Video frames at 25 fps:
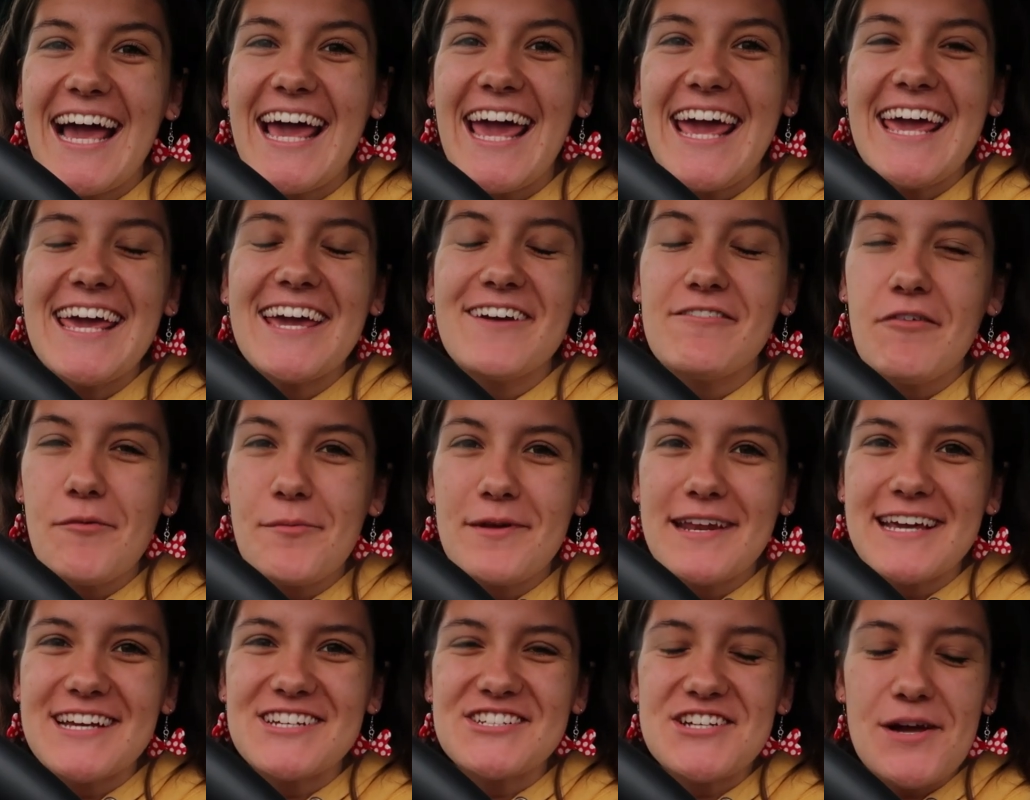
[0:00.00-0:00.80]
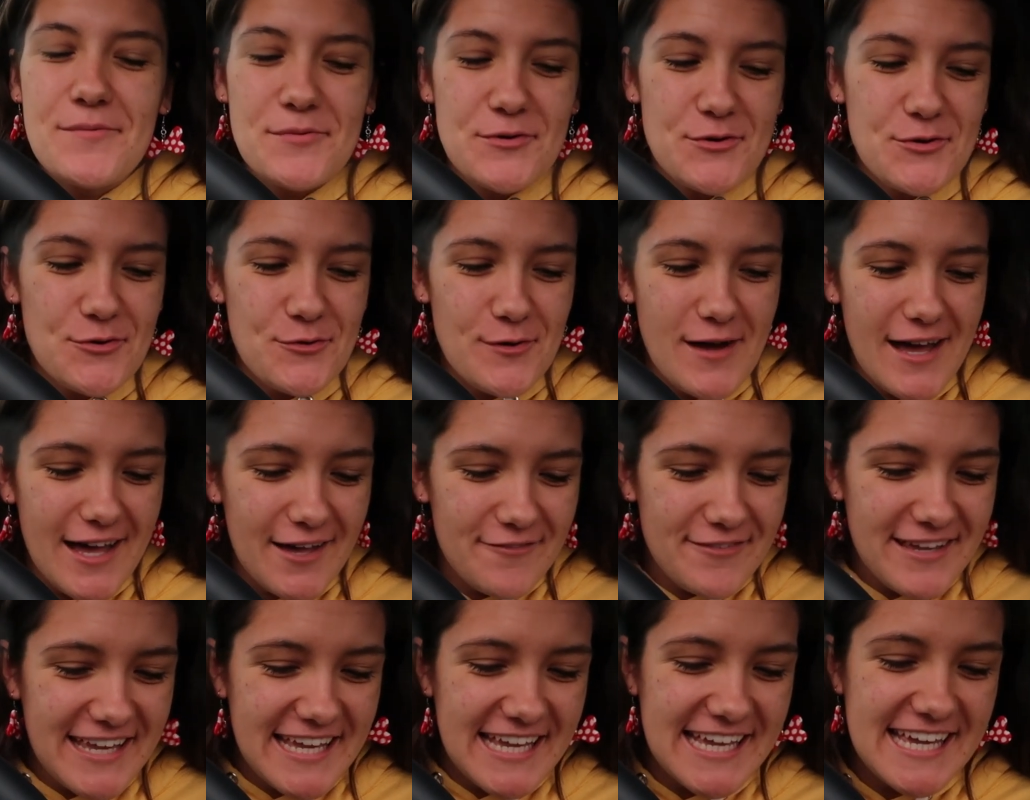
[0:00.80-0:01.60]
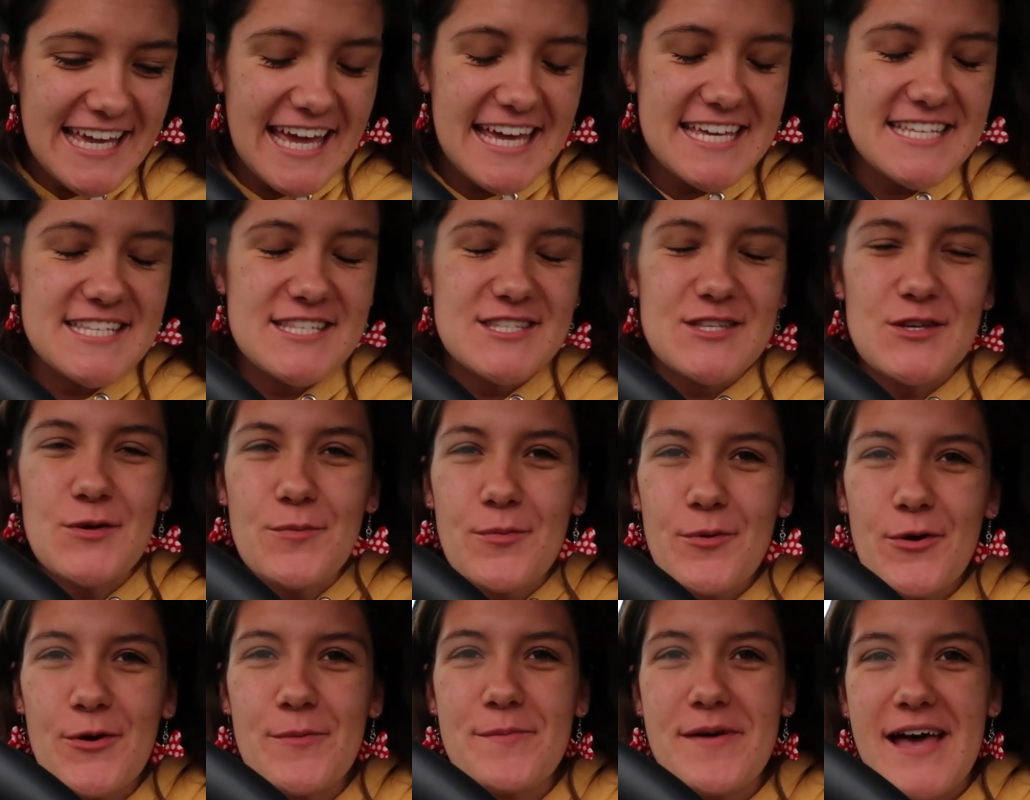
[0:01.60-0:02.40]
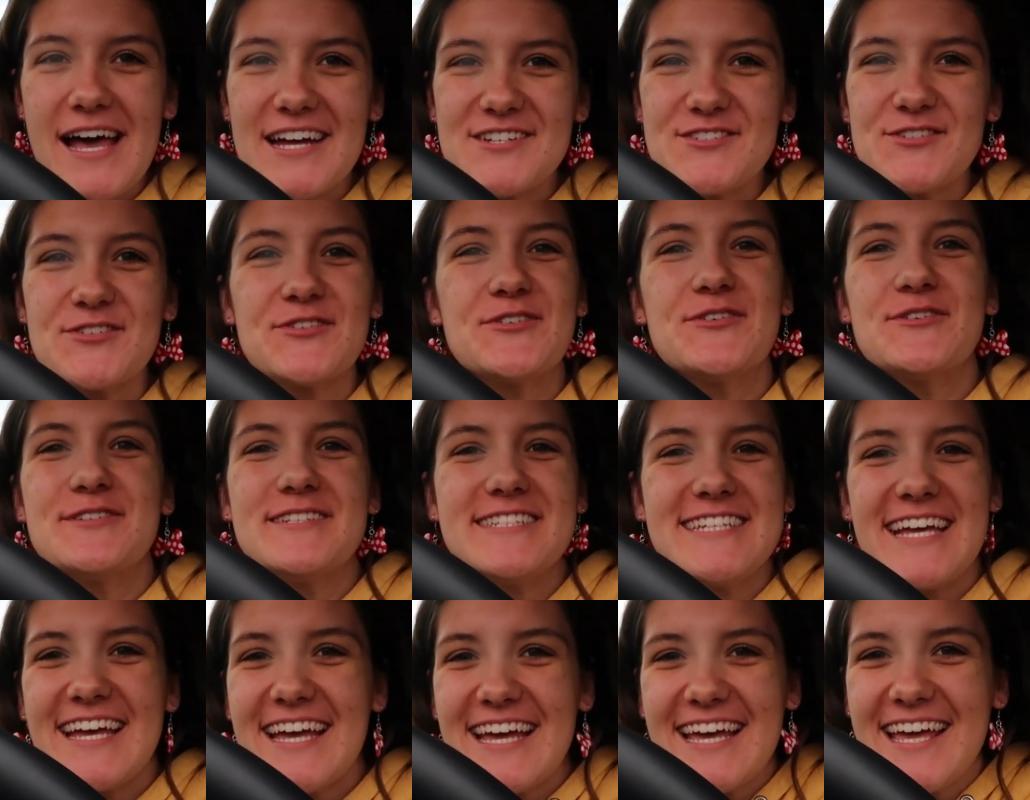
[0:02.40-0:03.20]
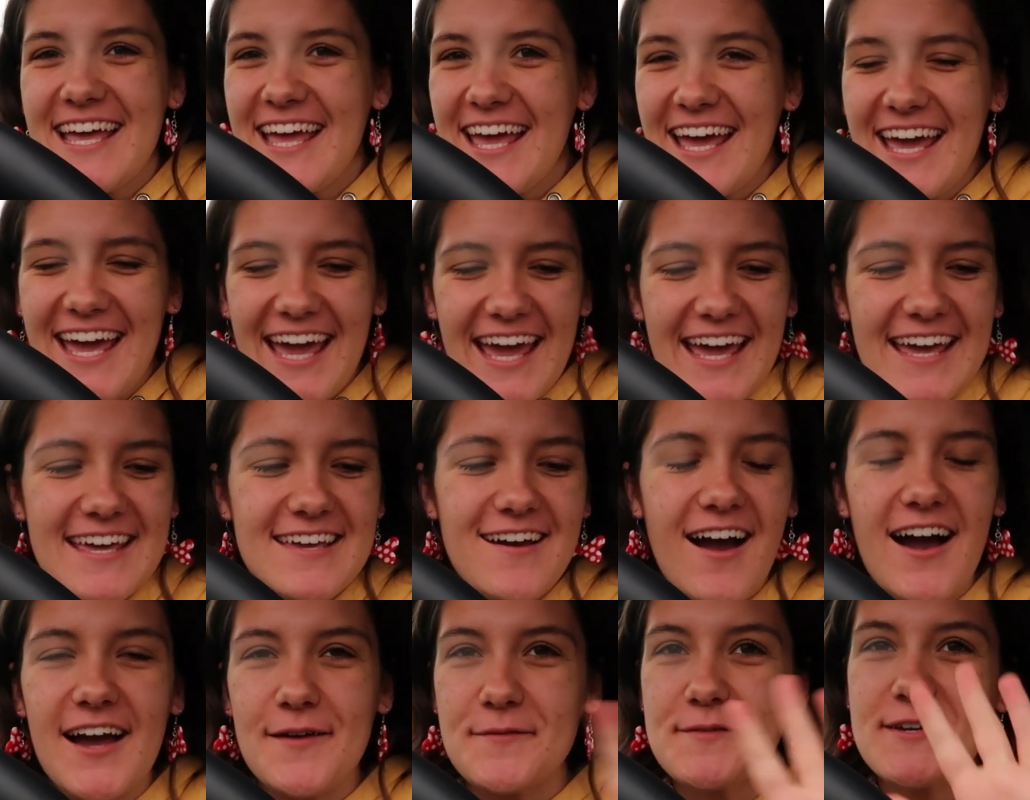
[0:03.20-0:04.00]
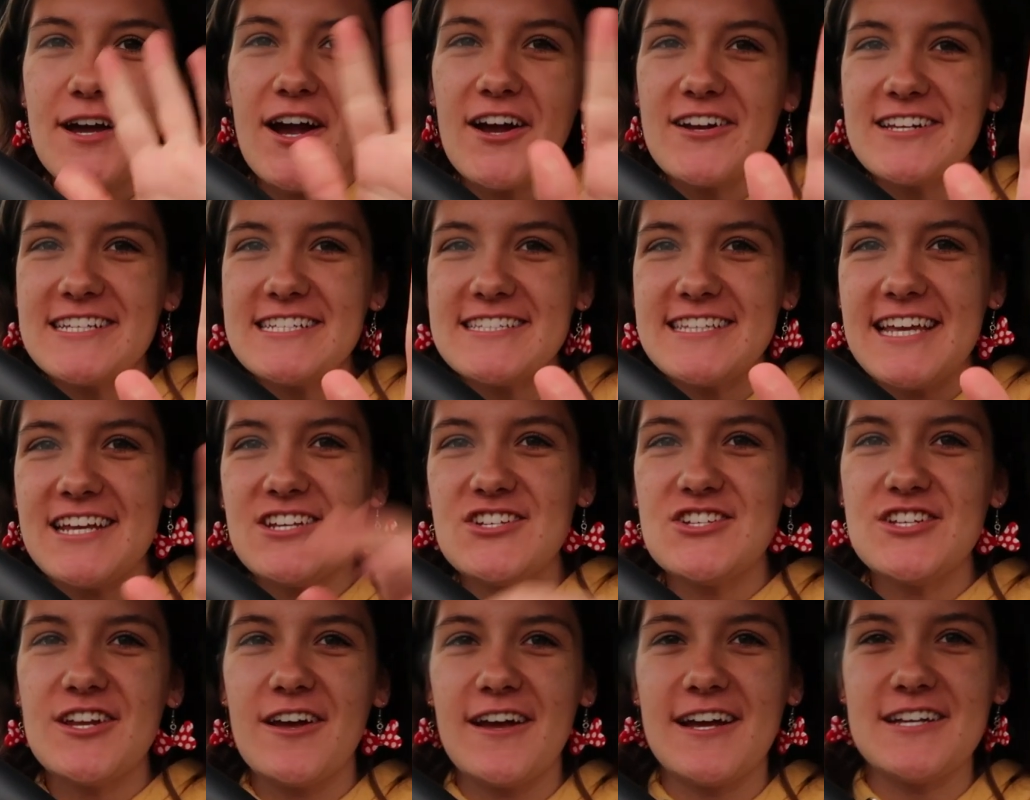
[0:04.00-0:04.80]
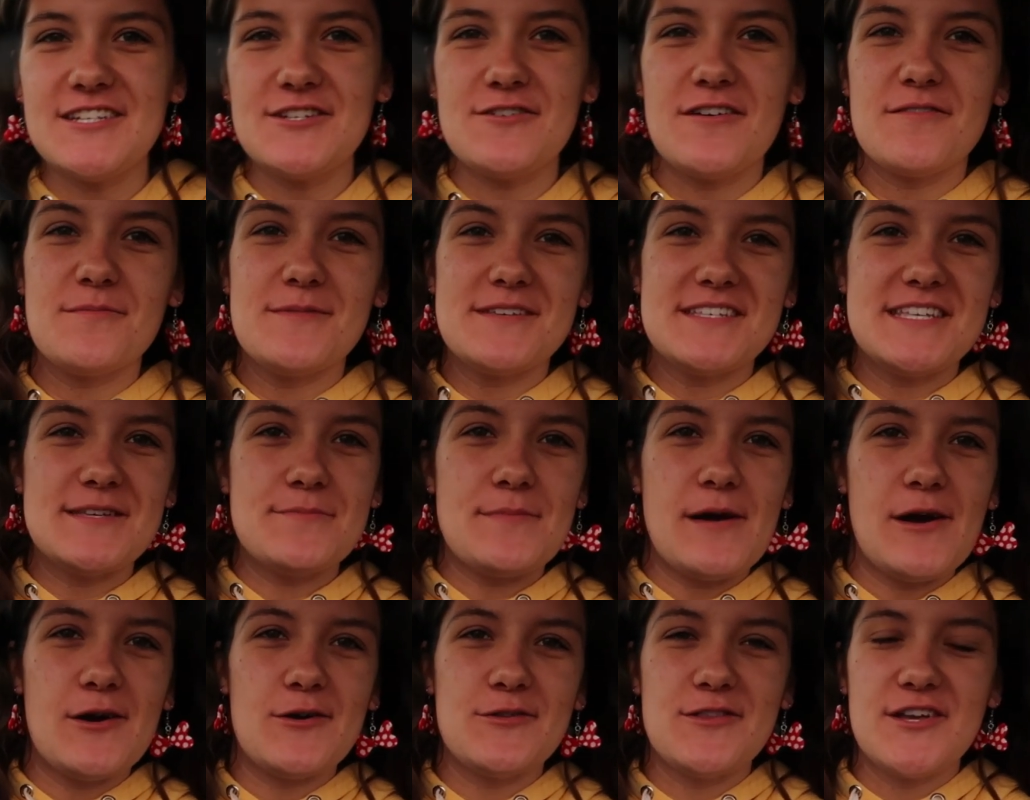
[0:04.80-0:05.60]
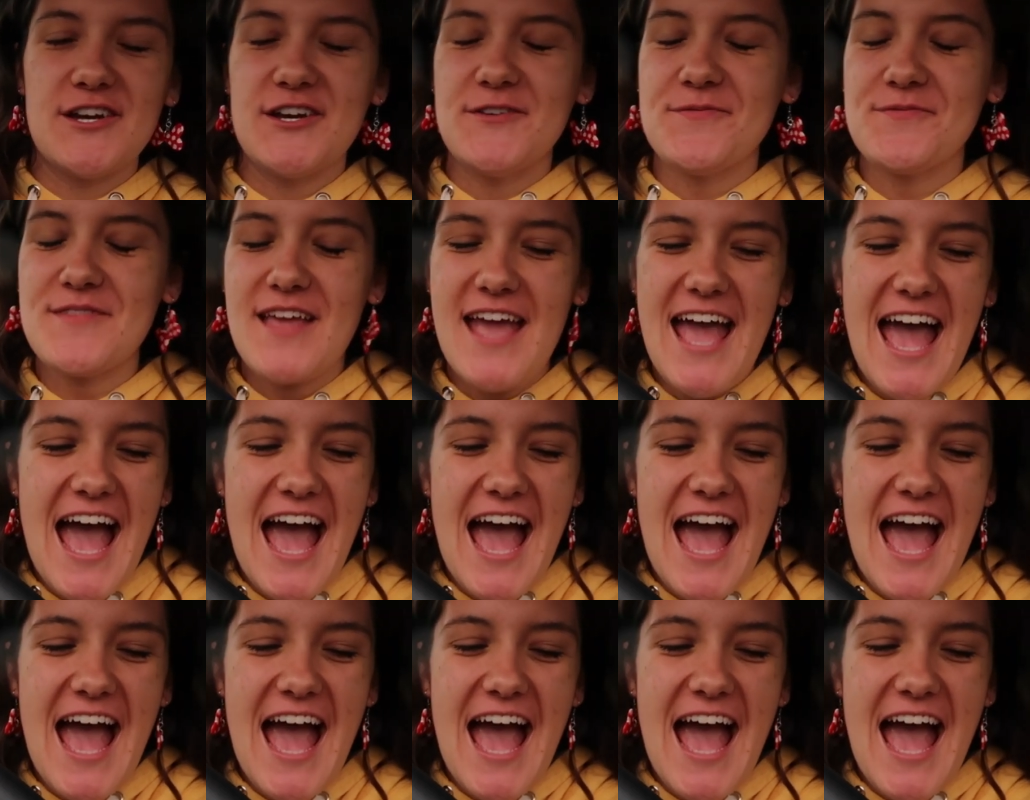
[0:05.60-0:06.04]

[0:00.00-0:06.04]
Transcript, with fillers: Hey everybody, because you all having a super magical day. I'm currently stationary. Do you have my seatbelt on though?